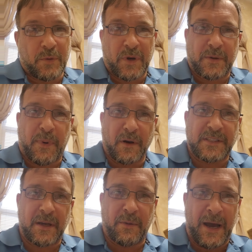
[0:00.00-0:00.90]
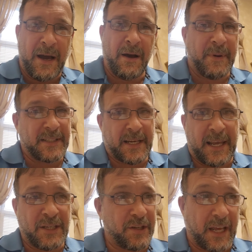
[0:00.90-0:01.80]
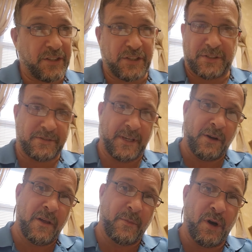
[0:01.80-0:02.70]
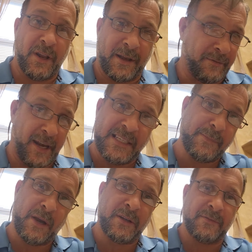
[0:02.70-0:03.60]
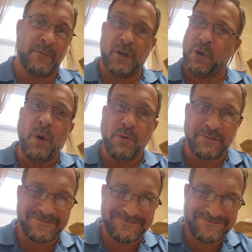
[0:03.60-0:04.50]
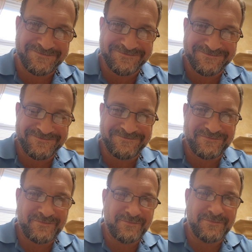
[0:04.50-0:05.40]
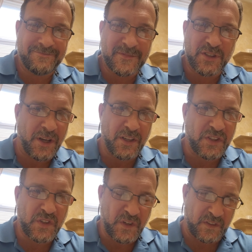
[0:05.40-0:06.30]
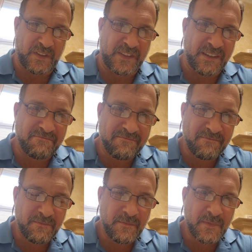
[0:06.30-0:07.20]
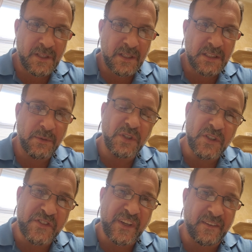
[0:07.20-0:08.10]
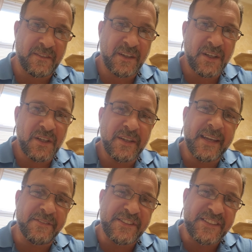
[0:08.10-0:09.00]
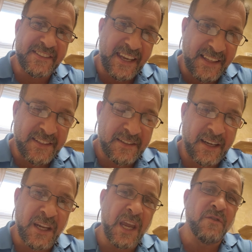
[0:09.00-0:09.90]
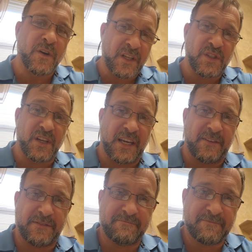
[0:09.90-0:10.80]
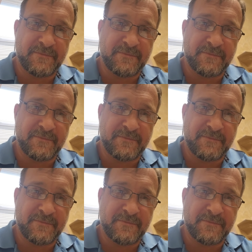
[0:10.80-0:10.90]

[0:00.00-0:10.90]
But the Paul say, well, because of grace, should I just sin all the more, like grace abound even more? No. It's not an excuse to sin. See, when you sin, you give Satan an inward into your life.